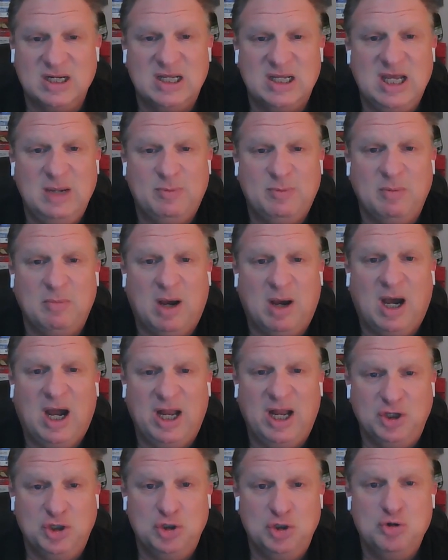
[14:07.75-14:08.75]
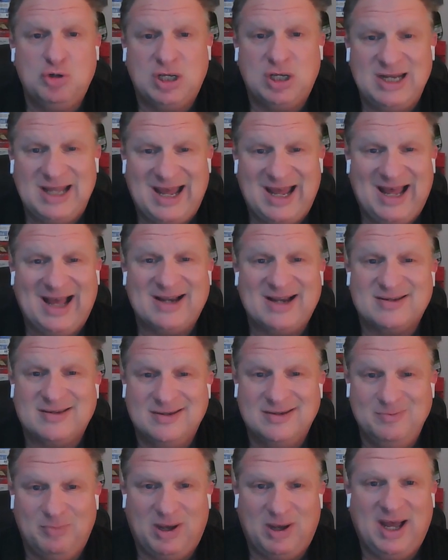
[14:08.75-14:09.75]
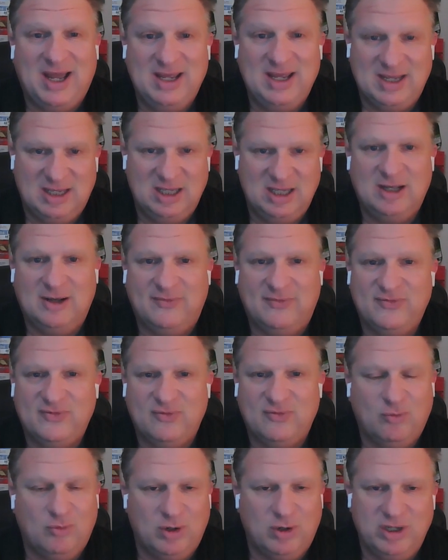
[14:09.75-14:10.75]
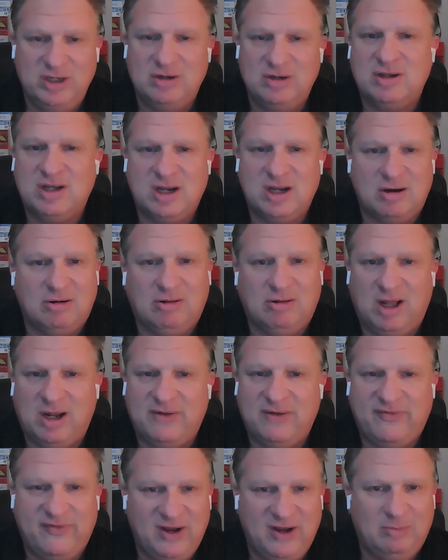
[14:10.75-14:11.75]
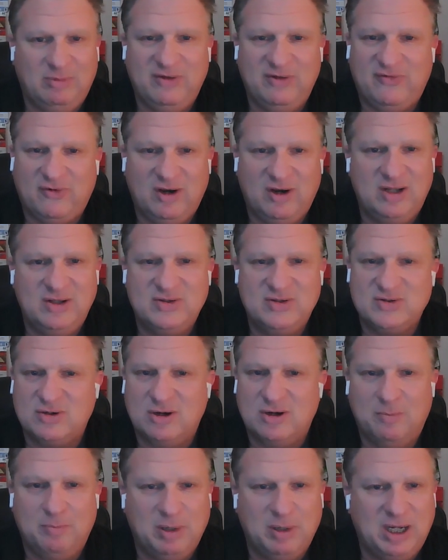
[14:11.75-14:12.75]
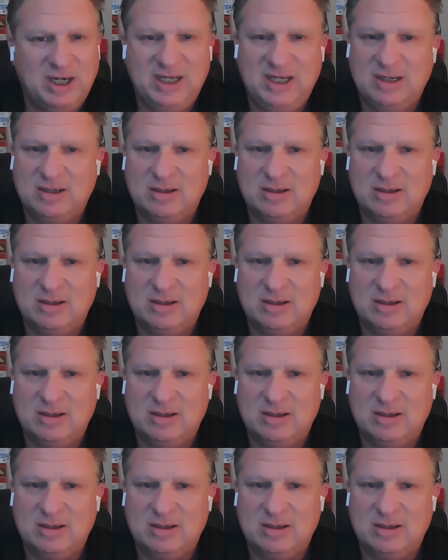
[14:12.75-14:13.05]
And keep in mind, you can actually buy a gift for one of your Carolina family friends or a buddy